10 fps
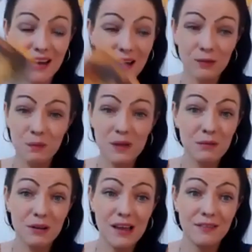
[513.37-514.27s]
I was speaking
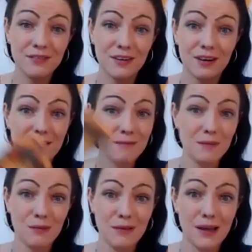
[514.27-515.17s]
about laughter and making
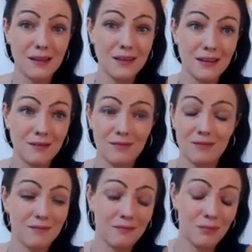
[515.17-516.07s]
people laugh, and then
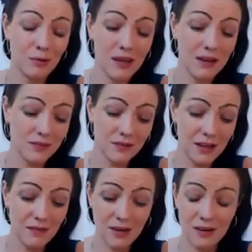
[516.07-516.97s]
pull laughter.
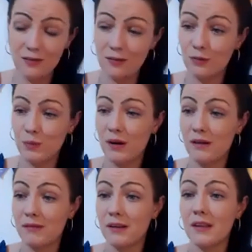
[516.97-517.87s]
Everything I do is part of it.